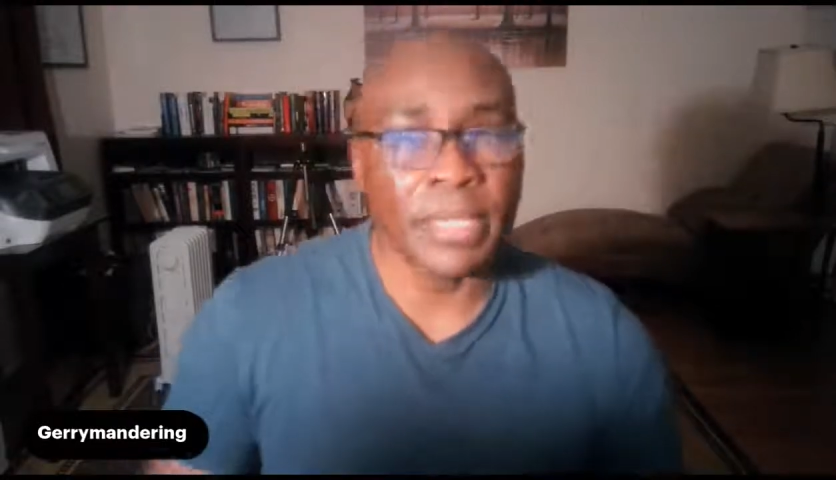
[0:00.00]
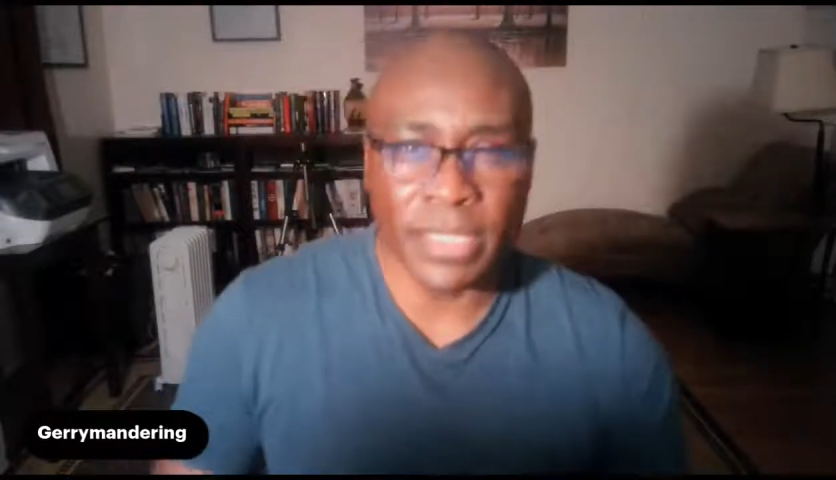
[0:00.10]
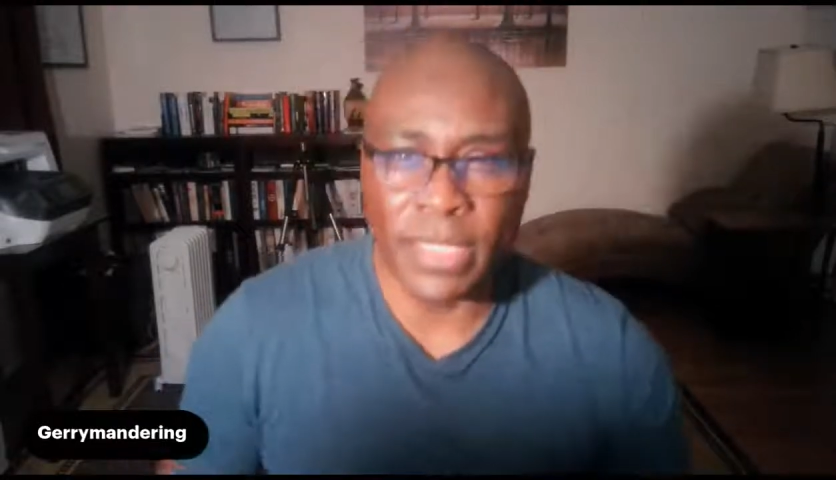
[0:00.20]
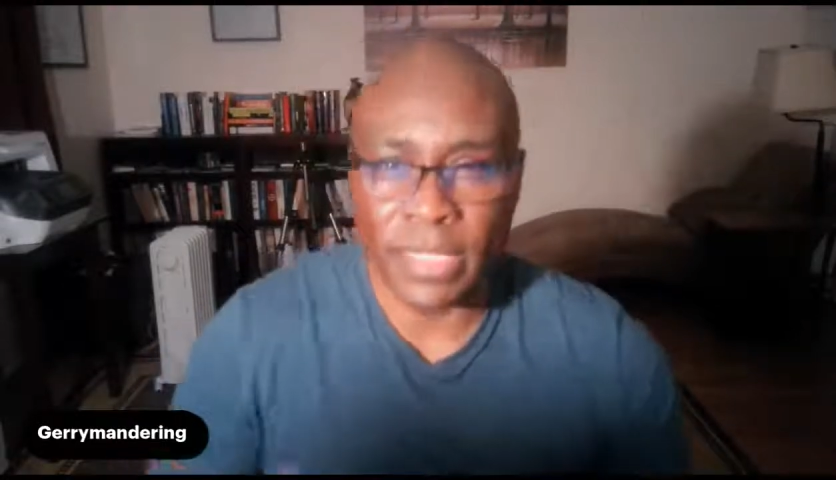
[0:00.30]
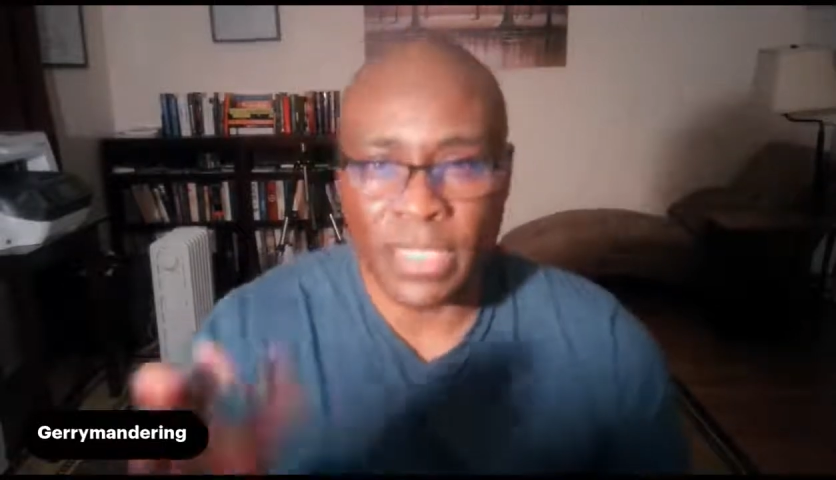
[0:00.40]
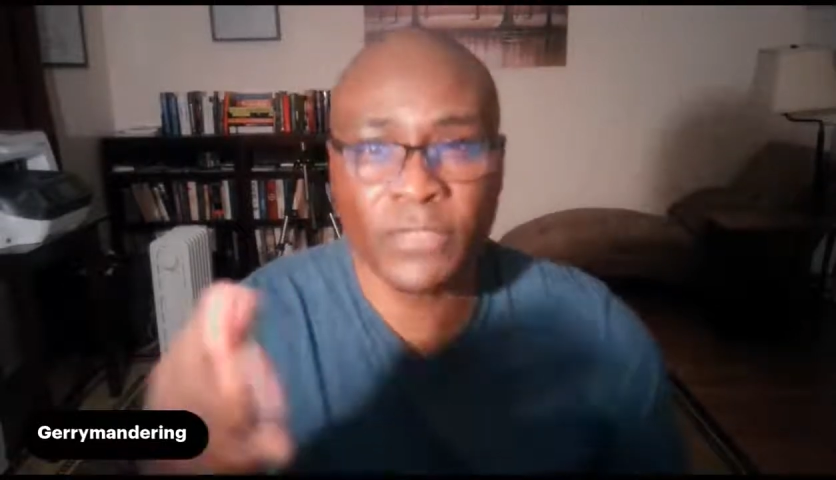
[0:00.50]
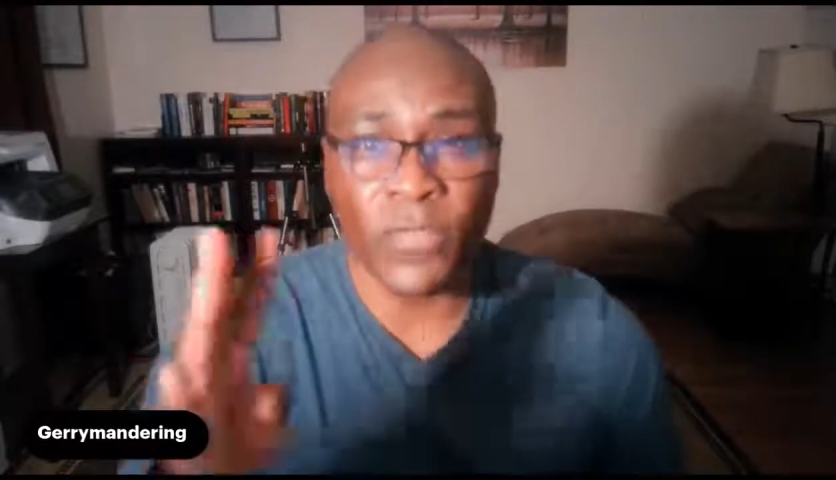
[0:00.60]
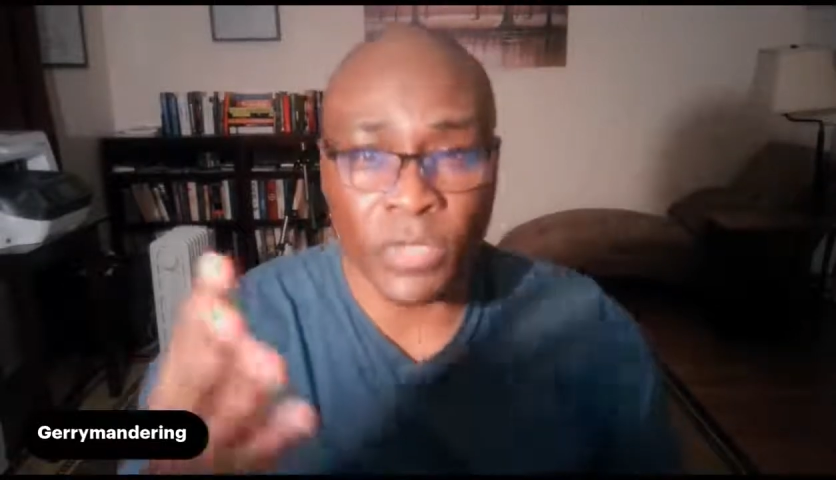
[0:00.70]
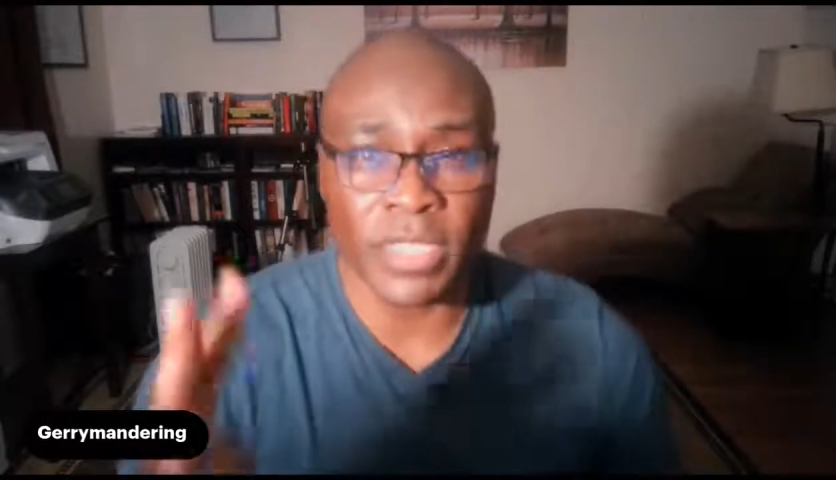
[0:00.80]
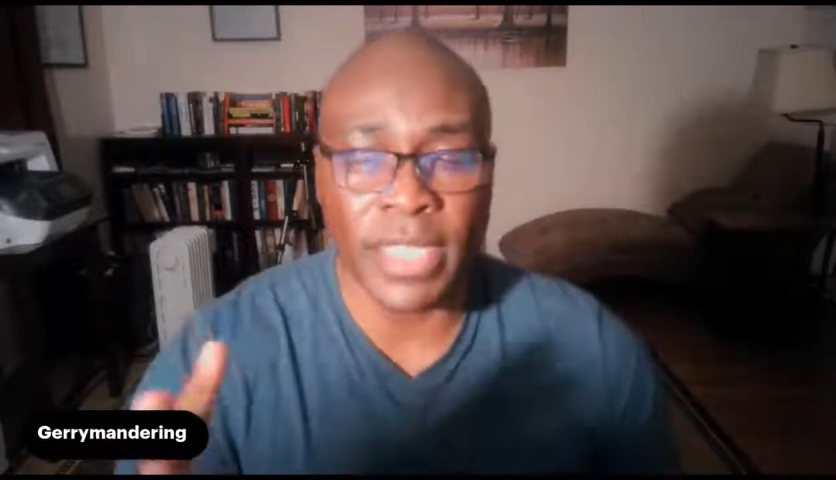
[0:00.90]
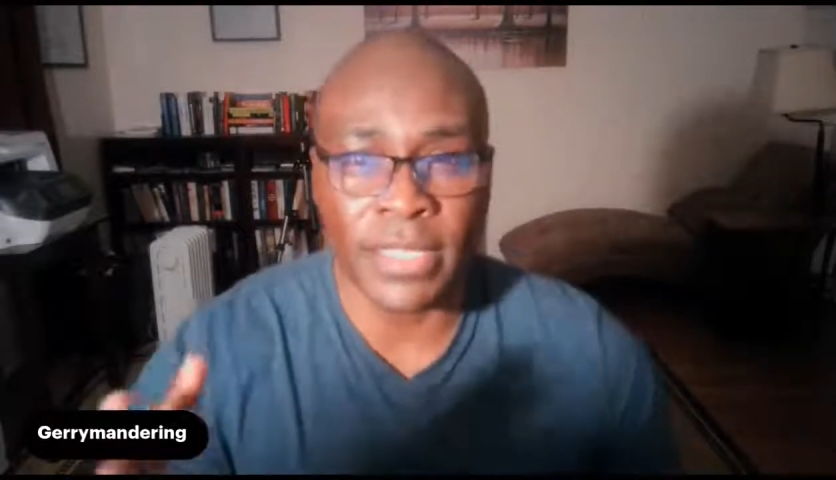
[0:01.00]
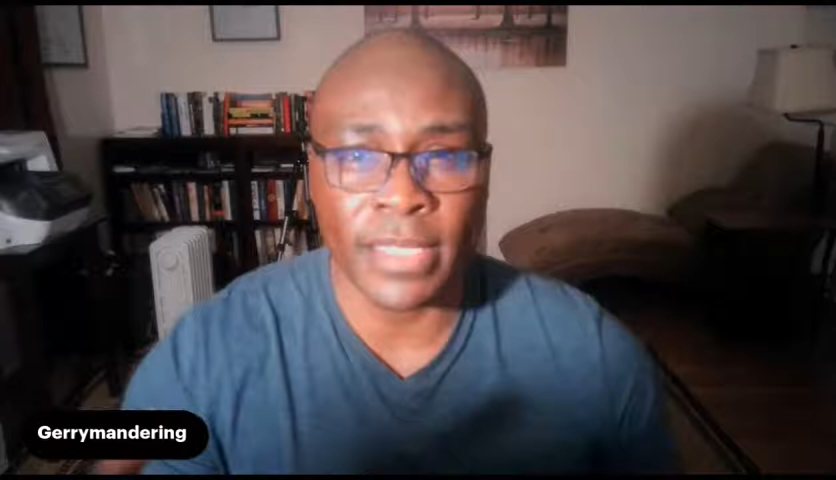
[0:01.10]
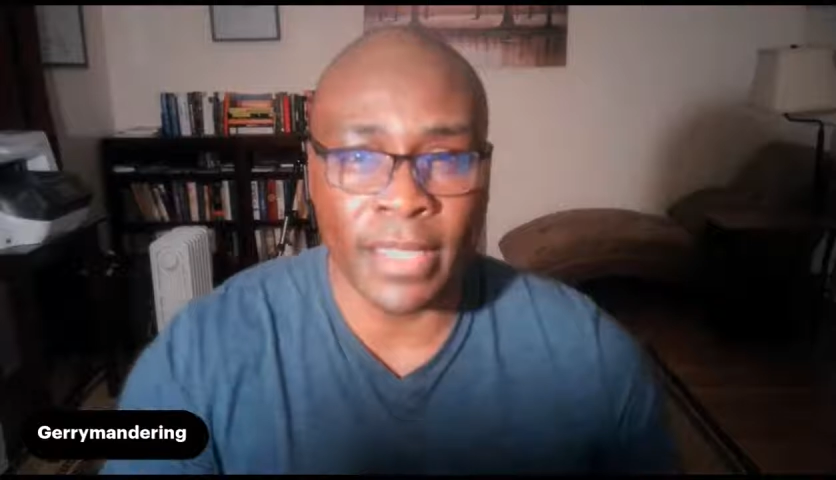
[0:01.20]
but it's 4 states